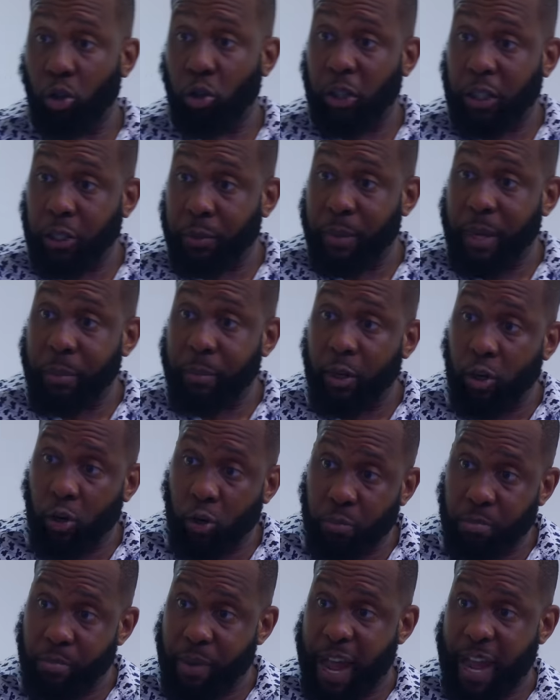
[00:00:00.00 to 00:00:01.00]
You're trying to make me
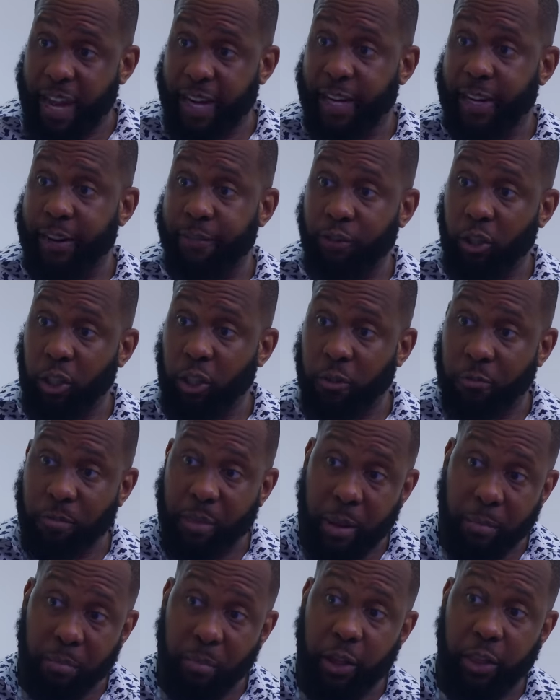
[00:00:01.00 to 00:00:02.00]
look bad in front of
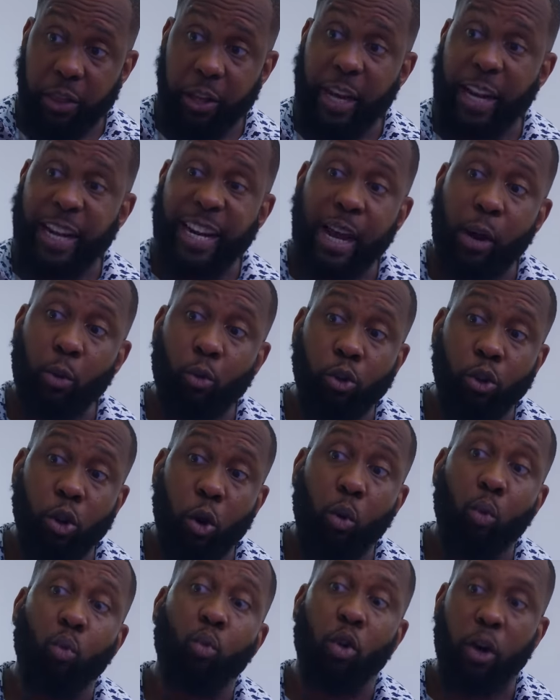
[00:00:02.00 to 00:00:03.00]
my mother, and that will
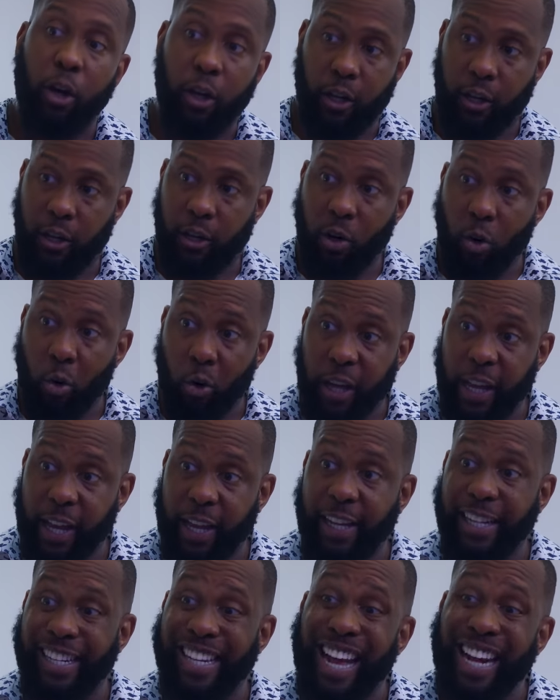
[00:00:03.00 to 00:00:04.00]
not work.
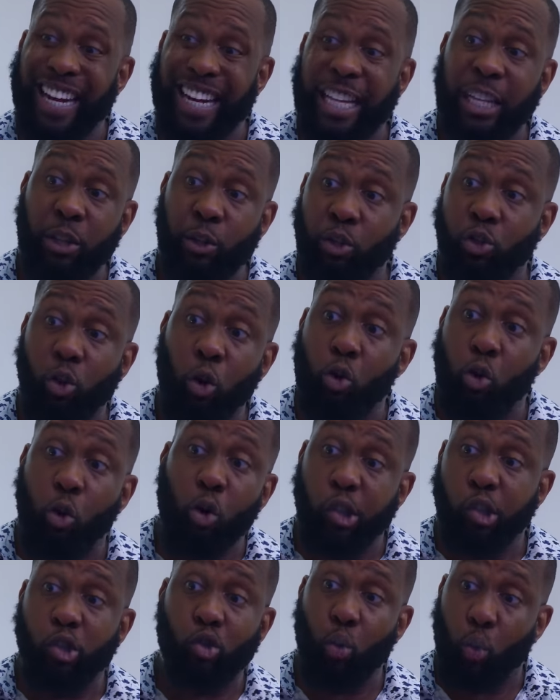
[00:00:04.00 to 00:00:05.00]
Okay? That is not
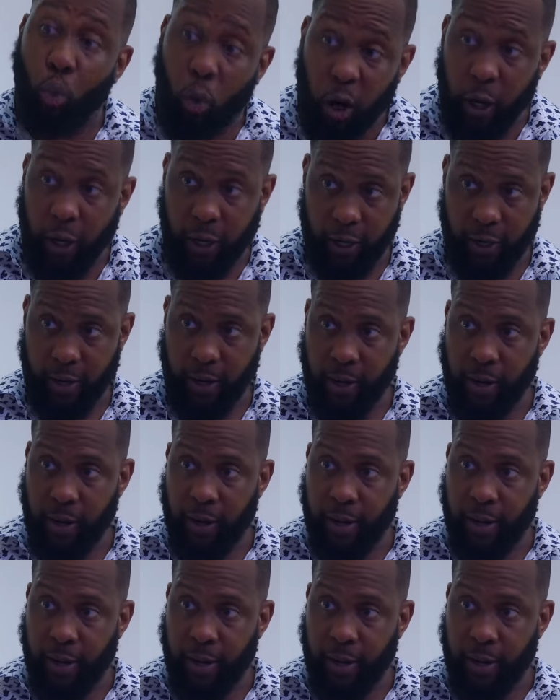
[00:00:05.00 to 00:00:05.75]
going to work.